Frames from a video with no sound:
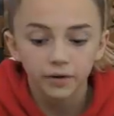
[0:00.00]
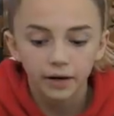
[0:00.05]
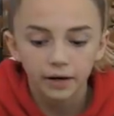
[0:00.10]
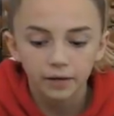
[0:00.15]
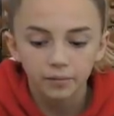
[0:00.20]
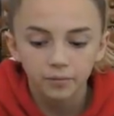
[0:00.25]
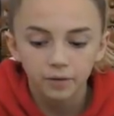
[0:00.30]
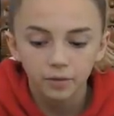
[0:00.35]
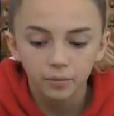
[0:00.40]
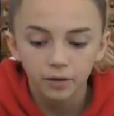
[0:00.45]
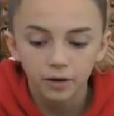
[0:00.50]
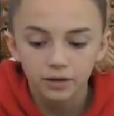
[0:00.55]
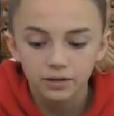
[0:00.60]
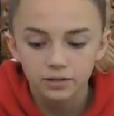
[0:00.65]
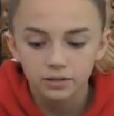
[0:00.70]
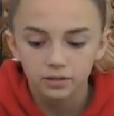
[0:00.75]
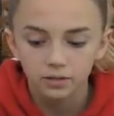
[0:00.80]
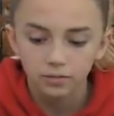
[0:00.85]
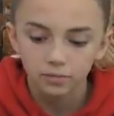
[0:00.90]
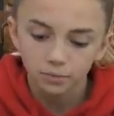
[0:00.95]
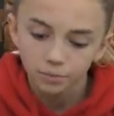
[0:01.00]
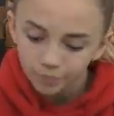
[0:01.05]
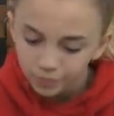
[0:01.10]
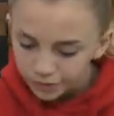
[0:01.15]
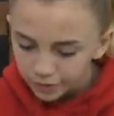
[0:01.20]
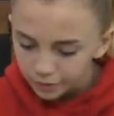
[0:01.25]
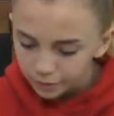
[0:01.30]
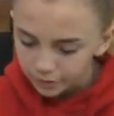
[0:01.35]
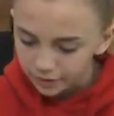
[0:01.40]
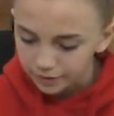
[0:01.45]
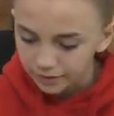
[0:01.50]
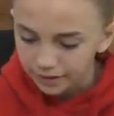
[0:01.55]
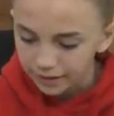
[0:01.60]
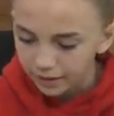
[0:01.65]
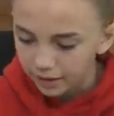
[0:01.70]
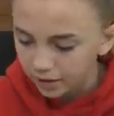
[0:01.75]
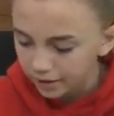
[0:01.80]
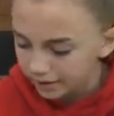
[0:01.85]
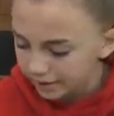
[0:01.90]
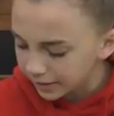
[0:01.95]
item they want. So we're gonna let
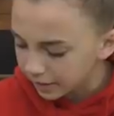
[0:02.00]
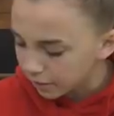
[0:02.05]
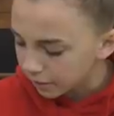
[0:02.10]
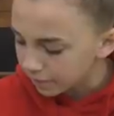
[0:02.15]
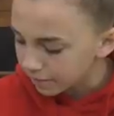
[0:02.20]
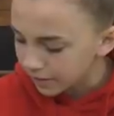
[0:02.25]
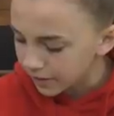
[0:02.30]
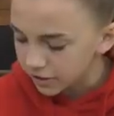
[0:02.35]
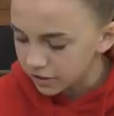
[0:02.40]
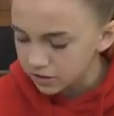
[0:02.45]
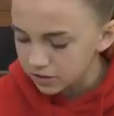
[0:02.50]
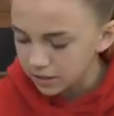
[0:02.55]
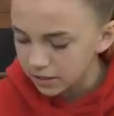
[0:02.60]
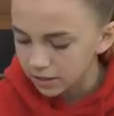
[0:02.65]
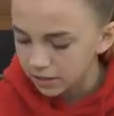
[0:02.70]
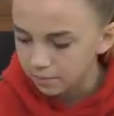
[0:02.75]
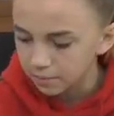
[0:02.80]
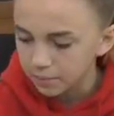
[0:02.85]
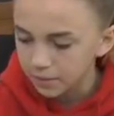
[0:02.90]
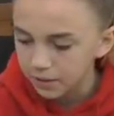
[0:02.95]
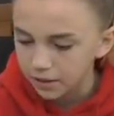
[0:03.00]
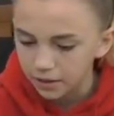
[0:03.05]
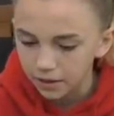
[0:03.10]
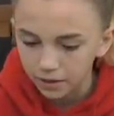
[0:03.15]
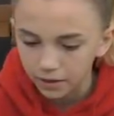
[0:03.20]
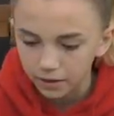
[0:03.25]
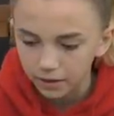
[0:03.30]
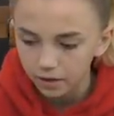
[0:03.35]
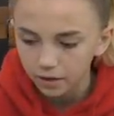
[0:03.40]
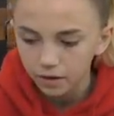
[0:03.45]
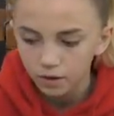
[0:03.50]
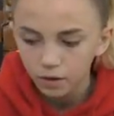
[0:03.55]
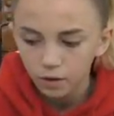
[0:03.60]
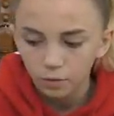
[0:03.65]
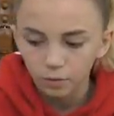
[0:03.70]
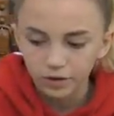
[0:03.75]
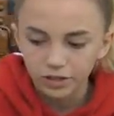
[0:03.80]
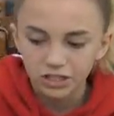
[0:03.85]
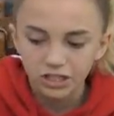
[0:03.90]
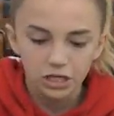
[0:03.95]
Harley go first and pick
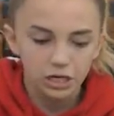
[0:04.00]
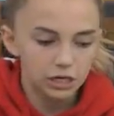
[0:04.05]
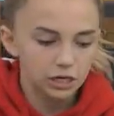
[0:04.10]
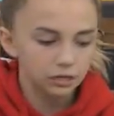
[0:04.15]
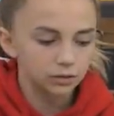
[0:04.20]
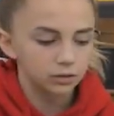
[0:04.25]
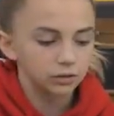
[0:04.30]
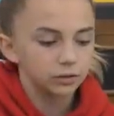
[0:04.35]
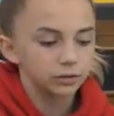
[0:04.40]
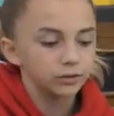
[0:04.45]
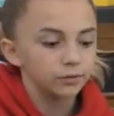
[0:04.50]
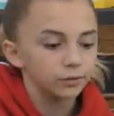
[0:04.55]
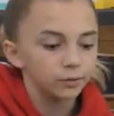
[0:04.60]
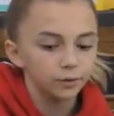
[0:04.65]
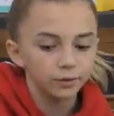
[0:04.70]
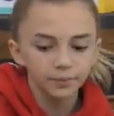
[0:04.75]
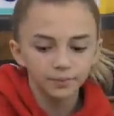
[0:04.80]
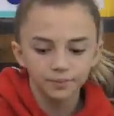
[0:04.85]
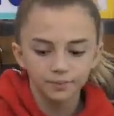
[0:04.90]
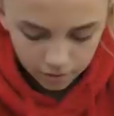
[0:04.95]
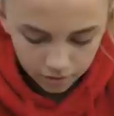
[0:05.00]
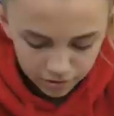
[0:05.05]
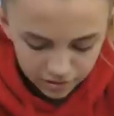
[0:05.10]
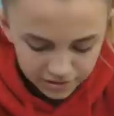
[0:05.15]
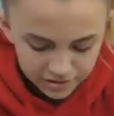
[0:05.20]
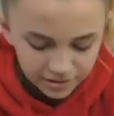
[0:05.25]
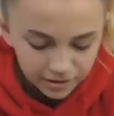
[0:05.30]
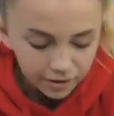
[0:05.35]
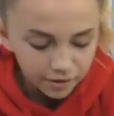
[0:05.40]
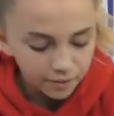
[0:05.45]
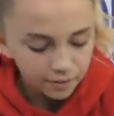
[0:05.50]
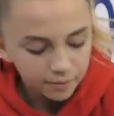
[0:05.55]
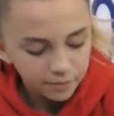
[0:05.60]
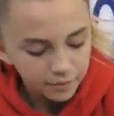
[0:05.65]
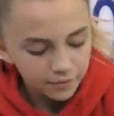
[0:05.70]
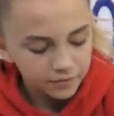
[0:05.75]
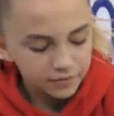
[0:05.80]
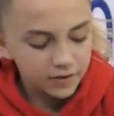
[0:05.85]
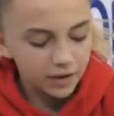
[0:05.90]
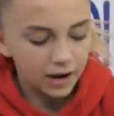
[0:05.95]
which glue. So
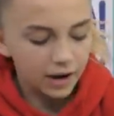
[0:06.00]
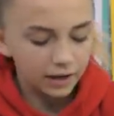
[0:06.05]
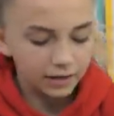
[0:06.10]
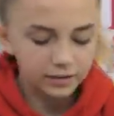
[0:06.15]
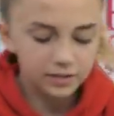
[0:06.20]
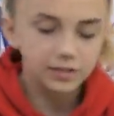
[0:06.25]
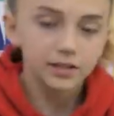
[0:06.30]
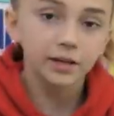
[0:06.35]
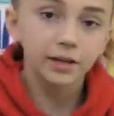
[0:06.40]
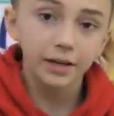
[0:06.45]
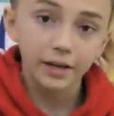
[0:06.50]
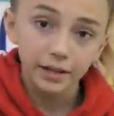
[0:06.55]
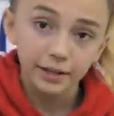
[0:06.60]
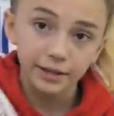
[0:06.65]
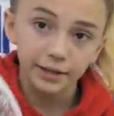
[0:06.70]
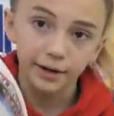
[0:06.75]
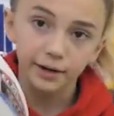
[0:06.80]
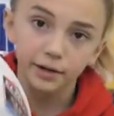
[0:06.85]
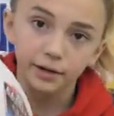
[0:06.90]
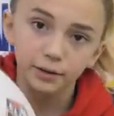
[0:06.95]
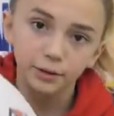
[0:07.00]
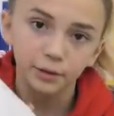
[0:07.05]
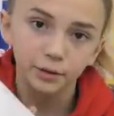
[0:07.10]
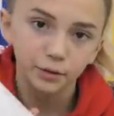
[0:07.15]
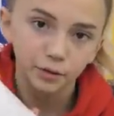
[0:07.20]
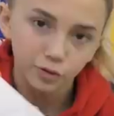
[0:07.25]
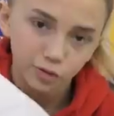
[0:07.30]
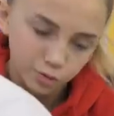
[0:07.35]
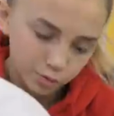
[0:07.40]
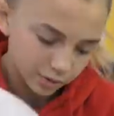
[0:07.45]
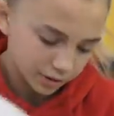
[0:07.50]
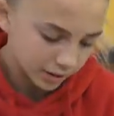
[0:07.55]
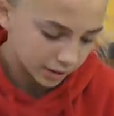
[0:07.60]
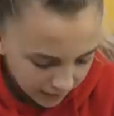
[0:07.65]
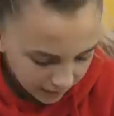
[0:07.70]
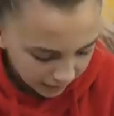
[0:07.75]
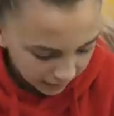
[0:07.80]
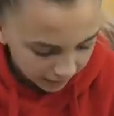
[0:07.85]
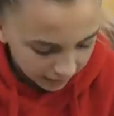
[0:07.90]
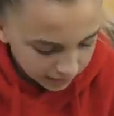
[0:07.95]
we've got clear glue
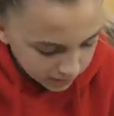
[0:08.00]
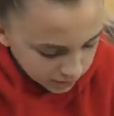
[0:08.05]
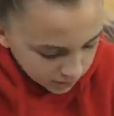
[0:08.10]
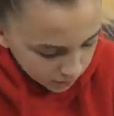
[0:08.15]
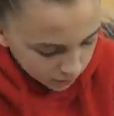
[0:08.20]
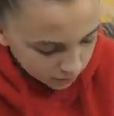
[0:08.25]
and